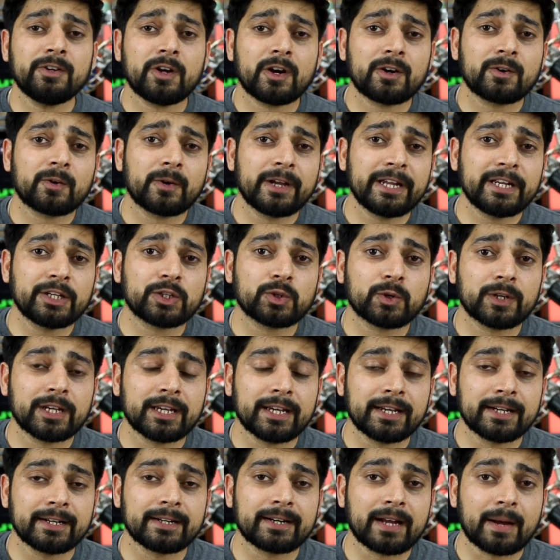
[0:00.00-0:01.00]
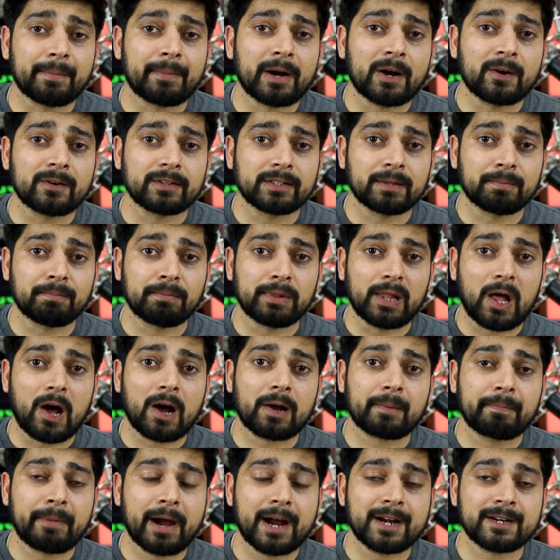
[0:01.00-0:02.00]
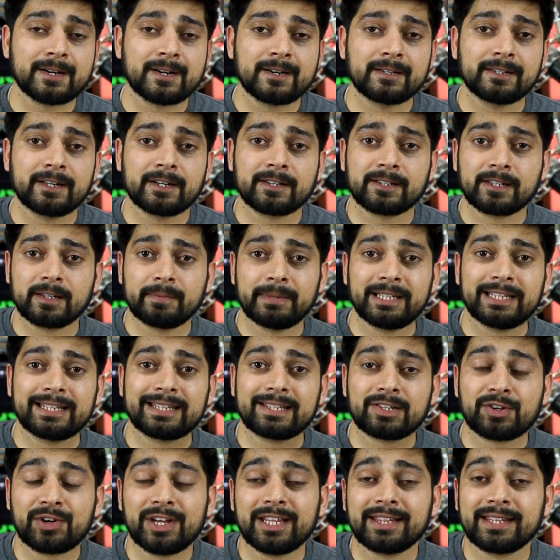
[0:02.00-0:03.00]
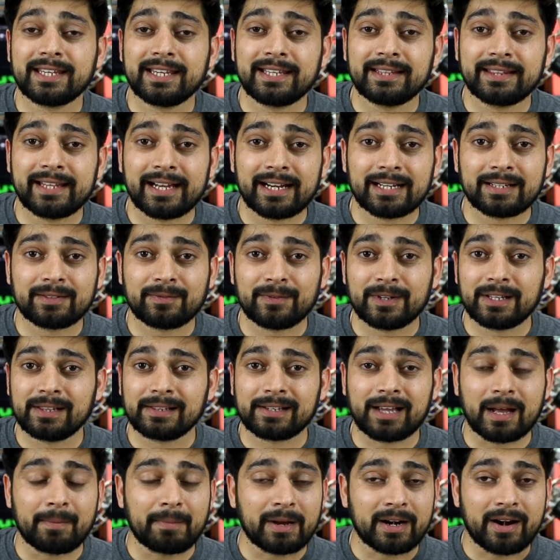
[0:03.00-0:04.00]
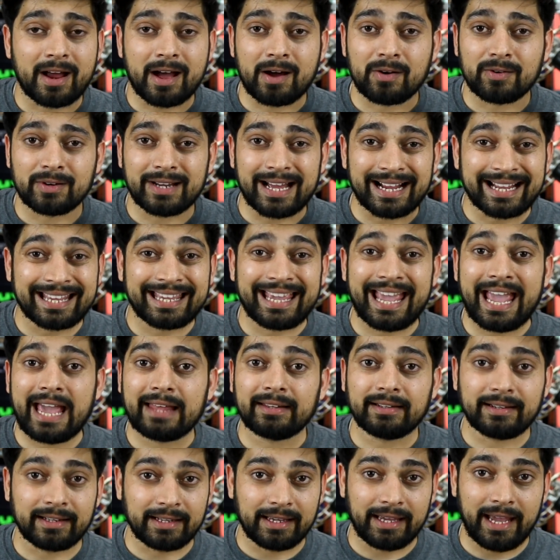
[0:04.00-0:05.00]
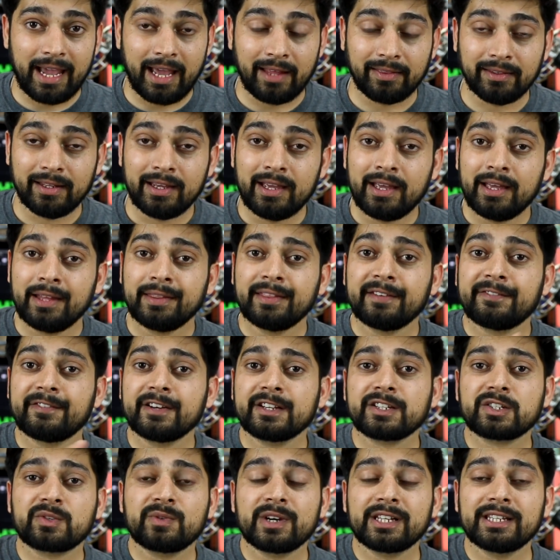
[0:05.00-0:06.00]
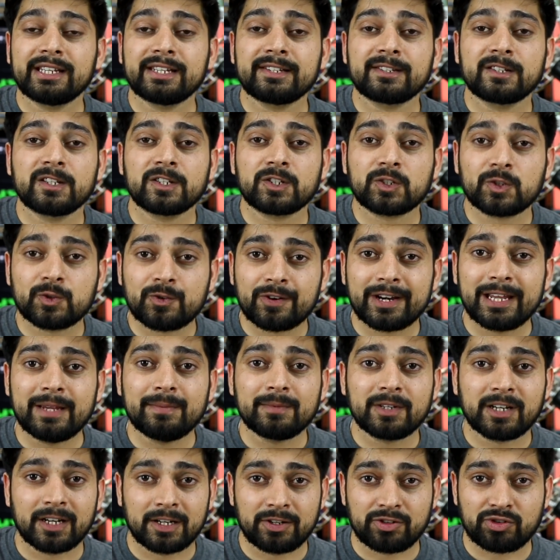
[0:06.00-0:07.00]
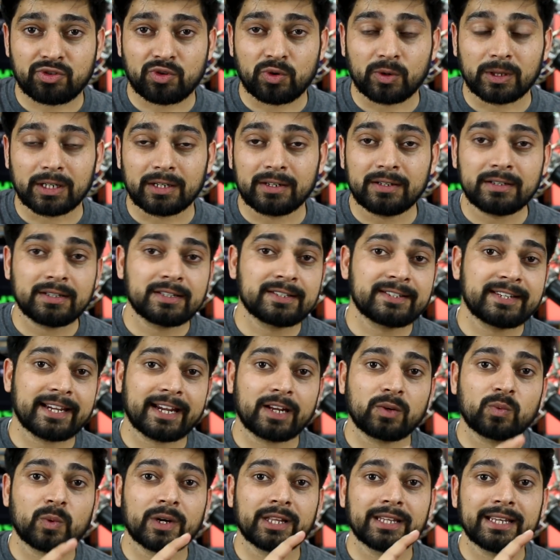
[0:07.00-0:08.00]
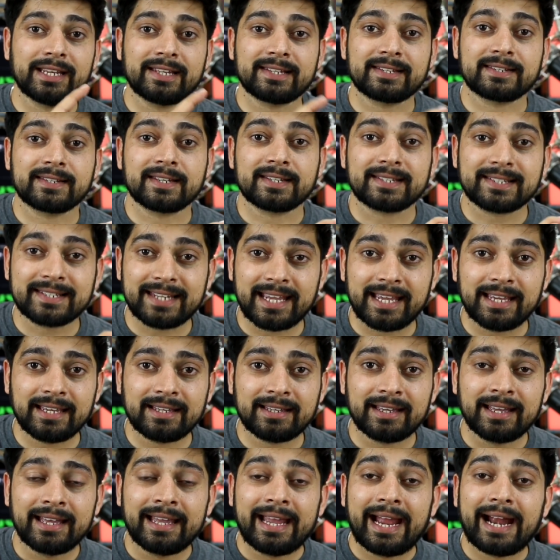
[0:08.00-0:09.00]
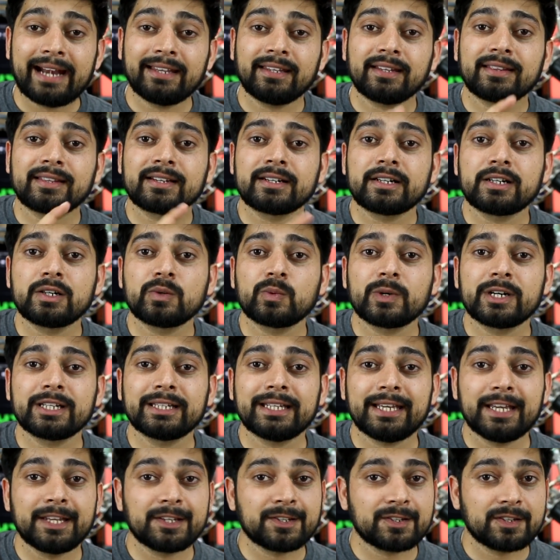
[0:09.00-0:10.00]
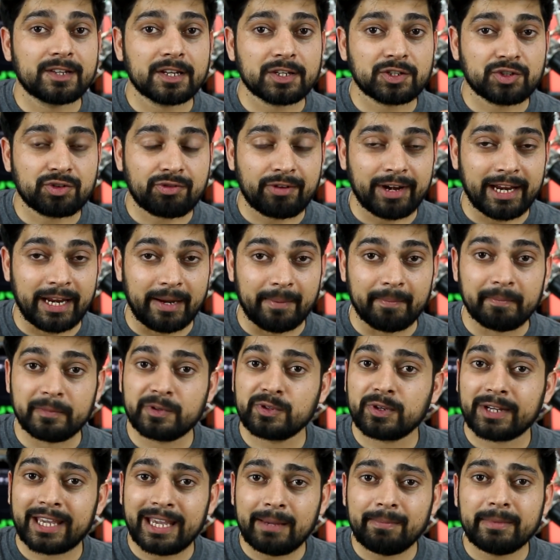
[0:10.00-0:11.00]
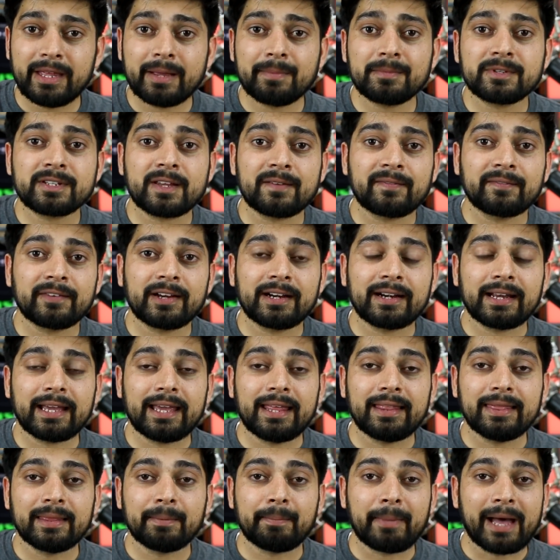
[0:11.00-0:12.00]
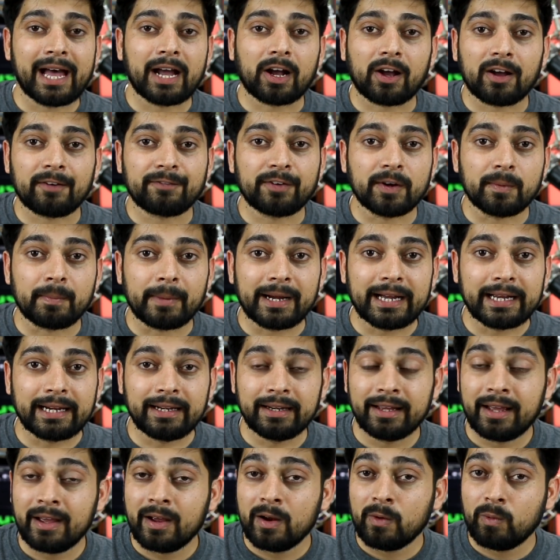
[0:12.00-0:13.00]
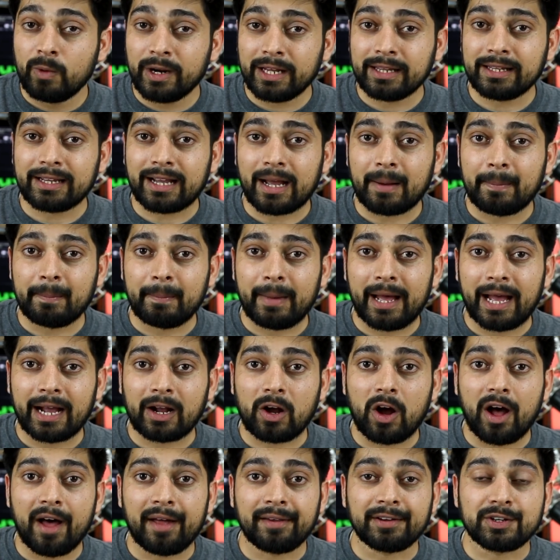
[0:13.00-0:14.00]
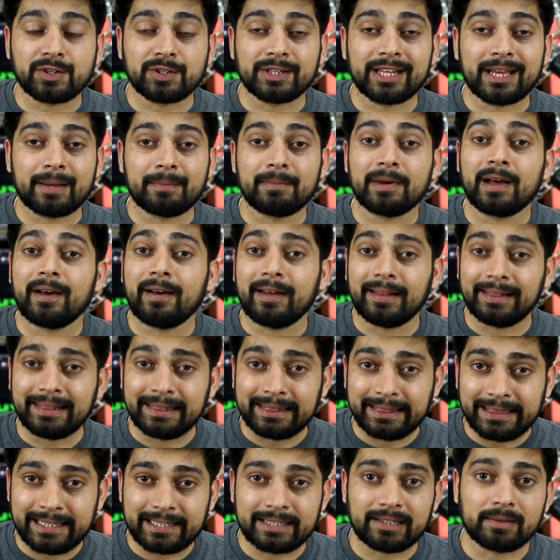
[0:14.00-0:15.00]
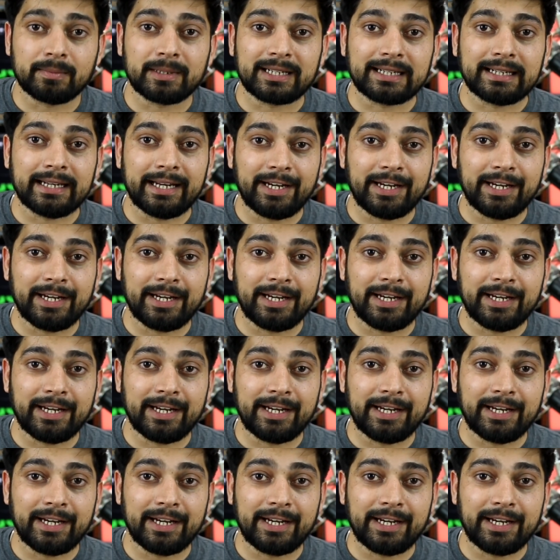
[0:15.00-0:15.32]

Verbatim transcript: you're going to hear about the block pattern, there's going to be three things that will come around again and again. The first one is the stream controller, second one is the sync, and the third one is the stream. So keep them somewhere in the back of your mind. We're going to come back onto them a little bit